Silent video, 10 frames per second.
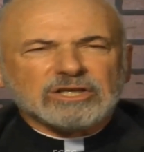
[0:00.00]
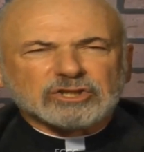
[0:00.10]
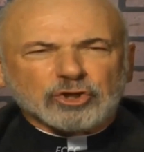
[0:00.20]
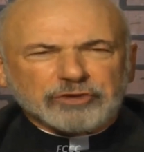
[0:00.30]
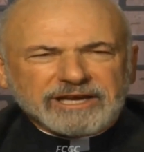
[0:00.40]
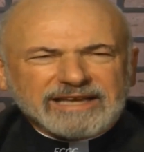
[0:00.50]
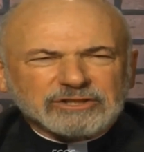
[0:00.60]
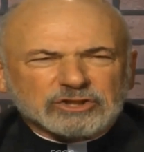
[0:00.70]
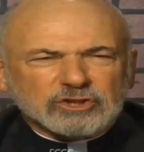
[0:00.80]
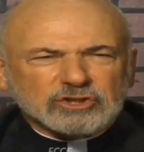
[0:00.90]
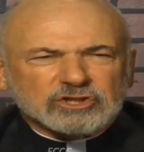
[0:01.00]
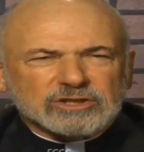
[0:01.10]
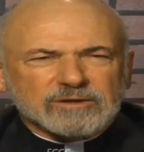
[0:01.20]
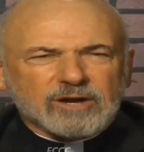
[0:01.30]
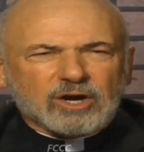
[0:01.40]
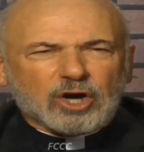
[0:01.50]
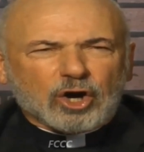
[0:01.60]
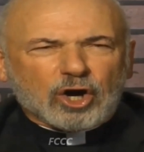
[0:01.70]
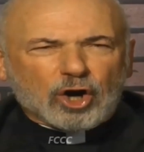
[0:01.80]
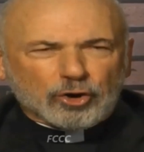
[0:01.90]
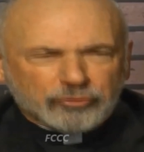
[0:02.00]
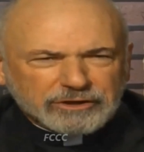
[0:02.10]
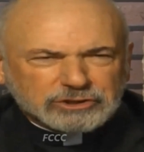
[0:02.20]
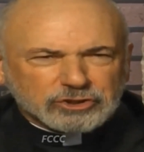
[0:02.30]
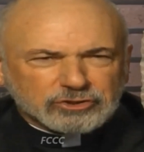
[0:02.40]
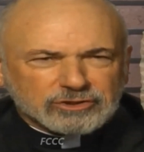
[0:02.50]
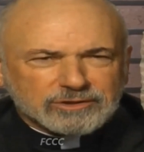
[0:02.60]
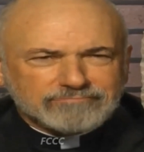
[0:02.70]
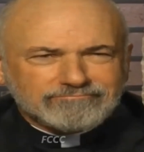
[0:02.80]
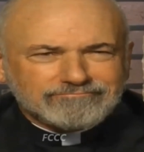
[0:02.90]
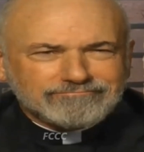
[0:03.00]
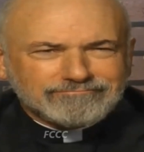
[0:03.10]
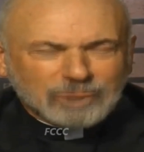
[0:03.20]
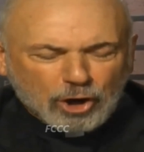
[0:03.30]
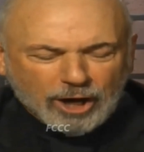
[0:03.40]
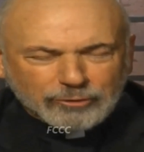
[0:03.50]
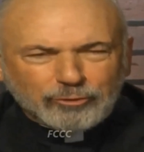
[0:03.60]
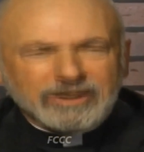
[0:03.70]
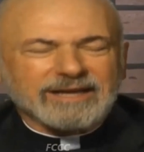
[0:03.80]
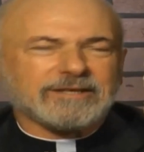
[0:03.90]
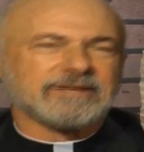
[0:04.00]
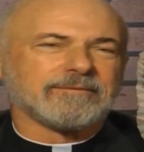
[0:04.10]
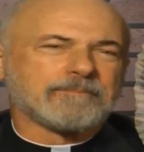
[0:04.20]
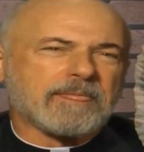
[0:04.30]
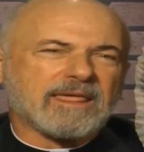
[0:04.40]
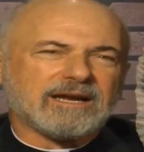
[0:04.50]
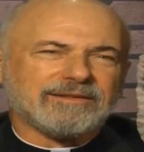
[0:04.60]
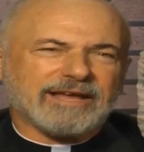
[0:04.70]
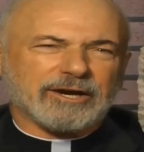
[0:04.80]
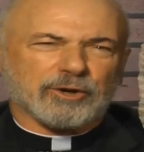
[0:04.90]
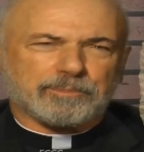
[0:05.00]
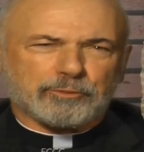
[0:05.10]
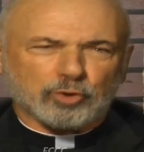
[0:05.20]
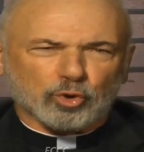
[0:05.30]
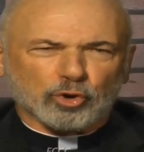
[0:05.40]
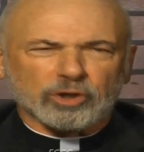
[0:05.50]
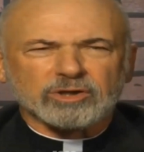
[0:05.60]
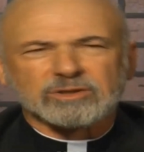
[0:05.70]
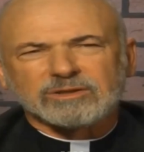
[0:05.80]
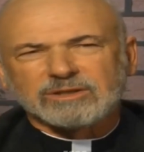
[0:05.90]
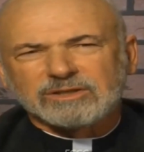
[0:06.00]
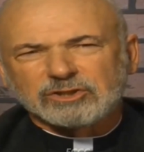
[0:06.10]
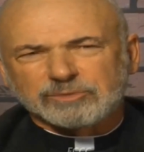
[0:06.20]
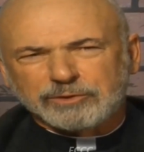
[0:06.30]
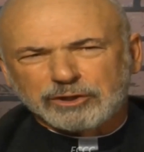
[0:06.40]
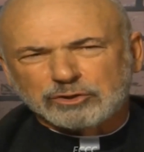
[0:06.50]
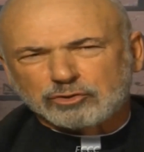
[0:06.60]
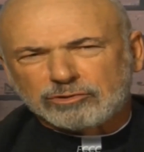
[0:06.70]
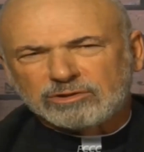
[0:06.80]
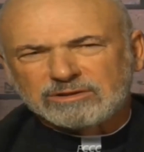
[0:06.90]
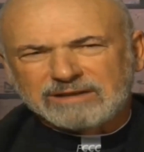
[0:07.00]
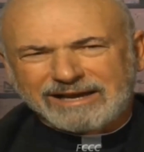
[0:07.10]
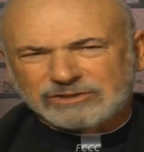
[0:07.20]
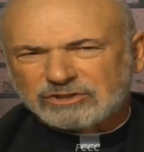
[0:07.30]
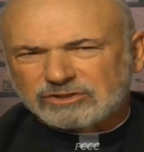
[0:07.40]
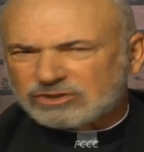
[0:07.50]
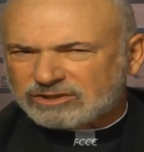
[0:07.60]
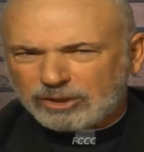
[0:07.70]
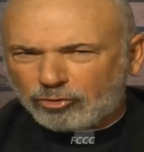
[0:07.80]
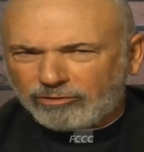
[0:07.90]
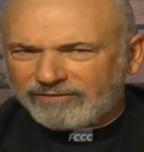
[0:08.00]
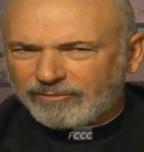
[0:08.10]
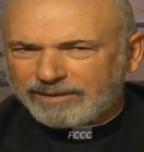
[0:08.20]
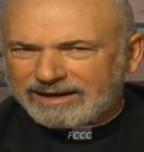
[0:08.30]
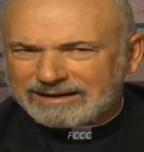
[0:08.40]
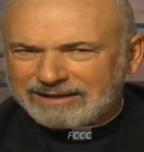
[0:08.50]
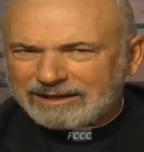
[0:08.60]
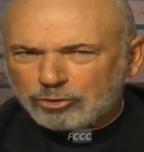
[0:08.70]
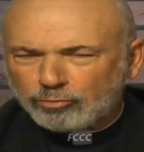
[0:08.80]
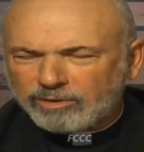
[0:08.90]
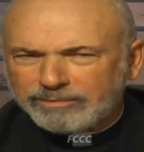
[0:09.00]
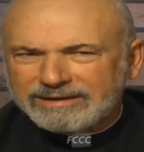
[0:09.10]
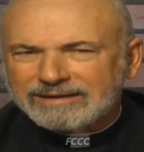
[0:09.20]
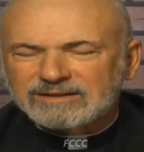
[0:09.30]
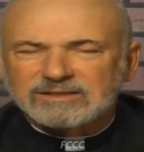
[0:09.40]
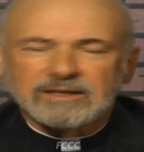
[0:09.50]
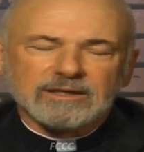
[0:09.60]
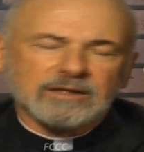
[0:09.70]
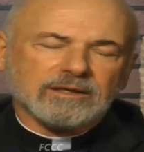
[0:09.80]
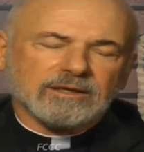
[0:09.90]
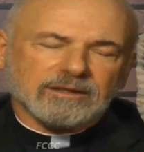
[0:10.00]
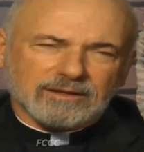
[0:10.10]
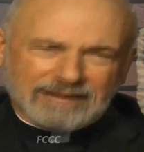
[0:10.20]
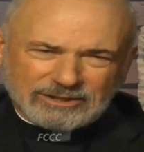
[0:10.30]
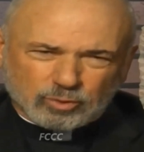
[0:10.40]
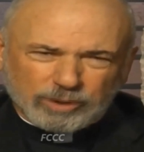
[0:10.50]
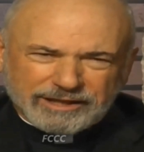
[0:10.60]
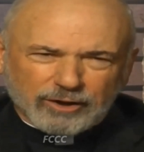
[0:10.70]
So the angels are creatures. God created them. They are pure spiritual essences. They don't have a body like human beings. That's what